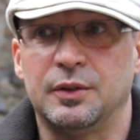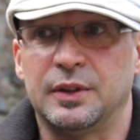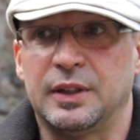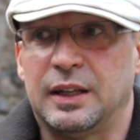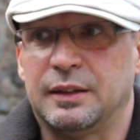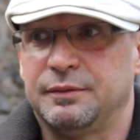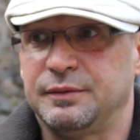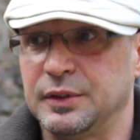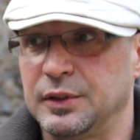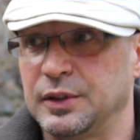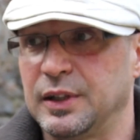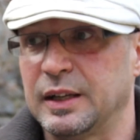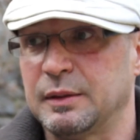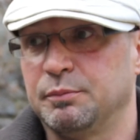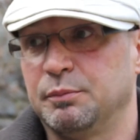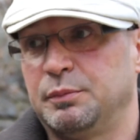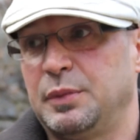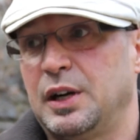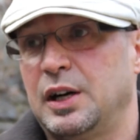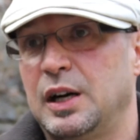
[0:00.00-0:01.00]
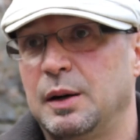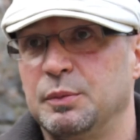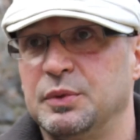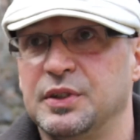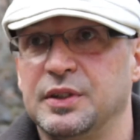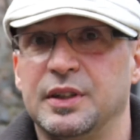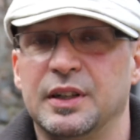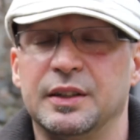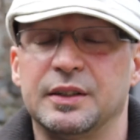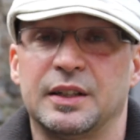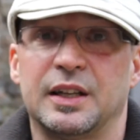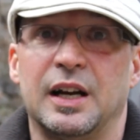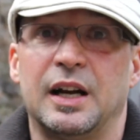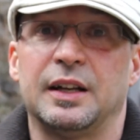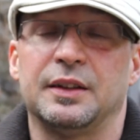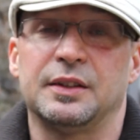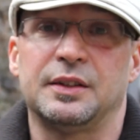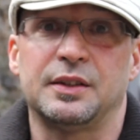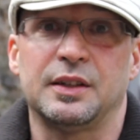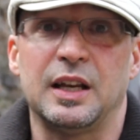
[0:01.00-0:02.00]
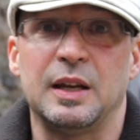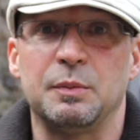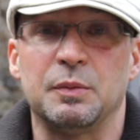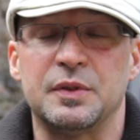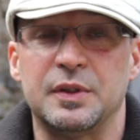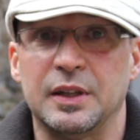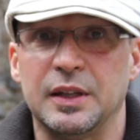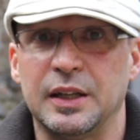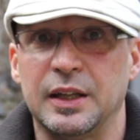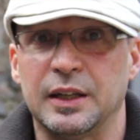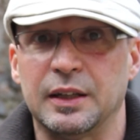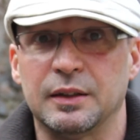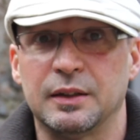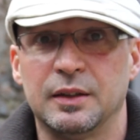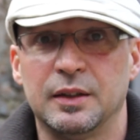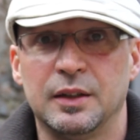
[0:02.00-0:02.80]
and I feel like Bob's done kind of the same thing.